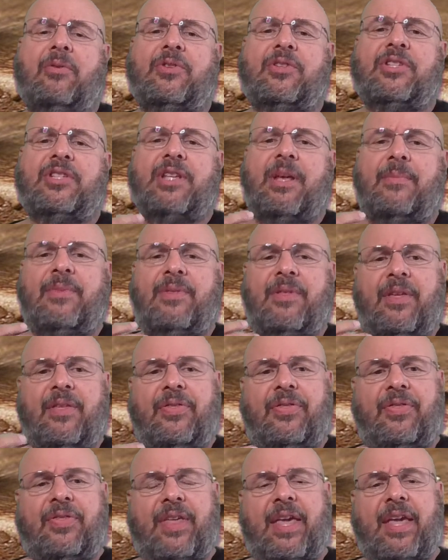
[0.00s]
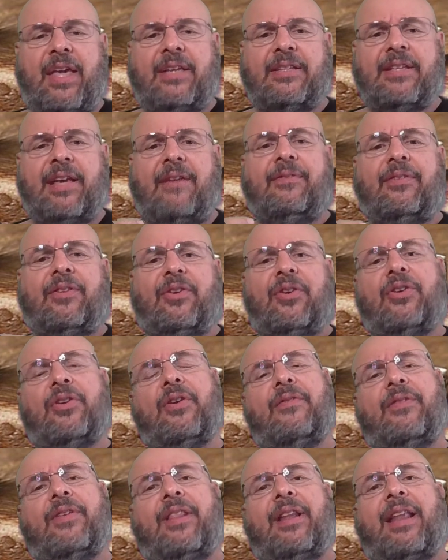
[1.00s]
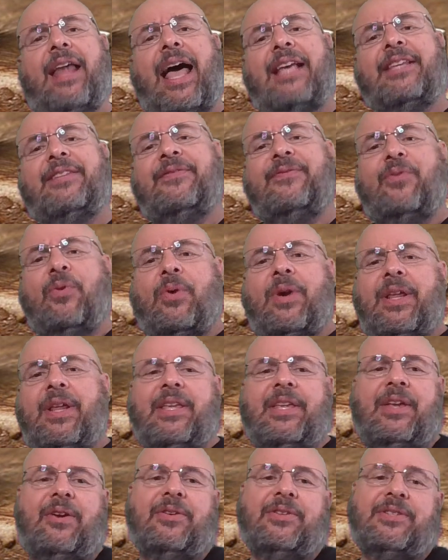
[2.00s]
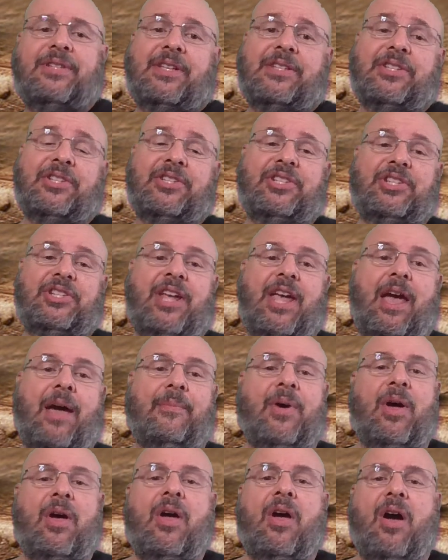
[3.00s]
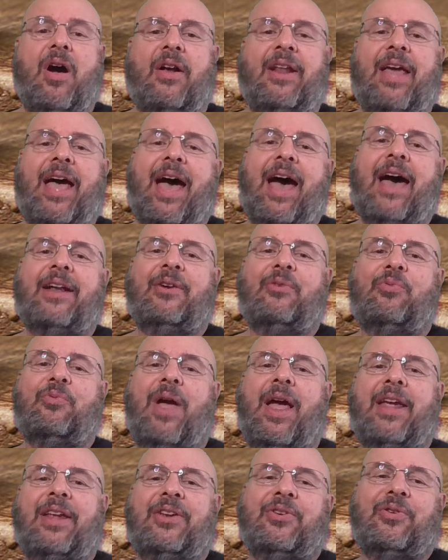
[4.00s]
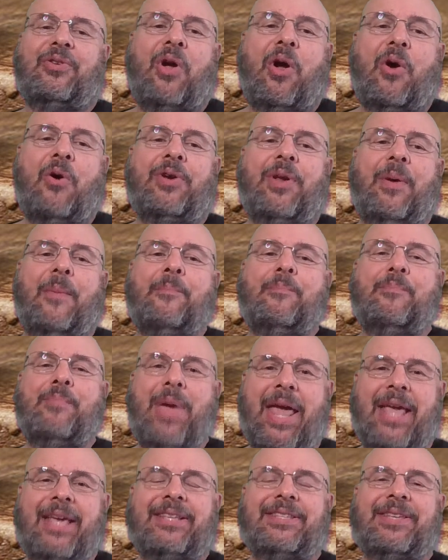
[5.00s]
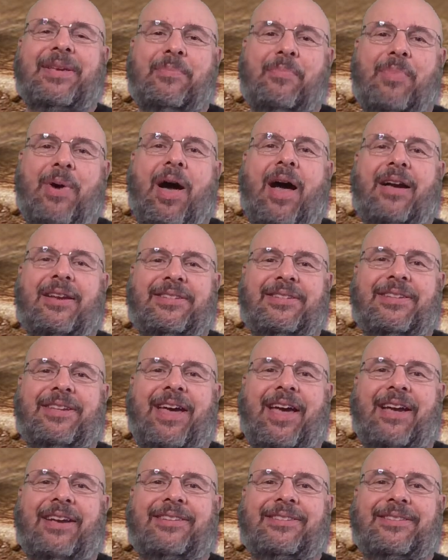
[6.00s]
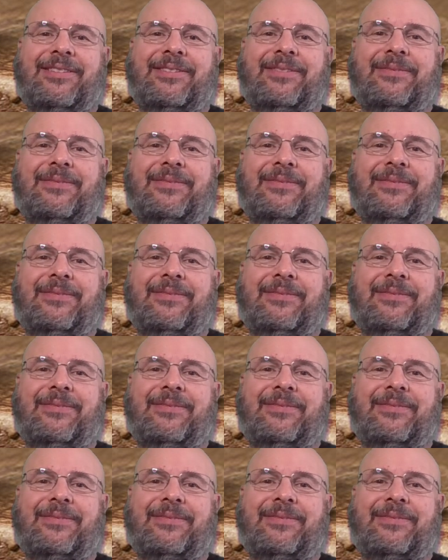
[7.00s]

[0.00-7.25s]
some of the things I've learned over the last 40 years as a GM on how to write your own amazing box text.